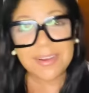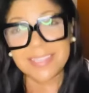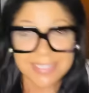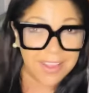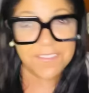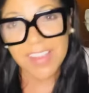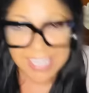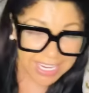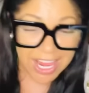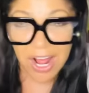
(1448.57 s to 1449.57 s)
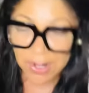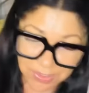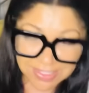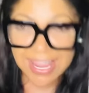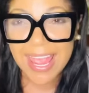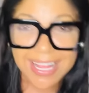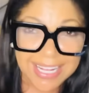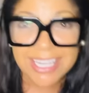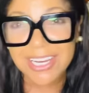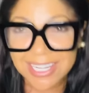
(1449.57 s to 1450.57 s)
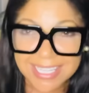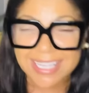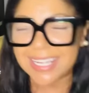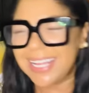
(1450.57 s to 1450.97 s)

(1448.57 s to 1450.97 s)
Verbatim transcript: is the video. Take a look.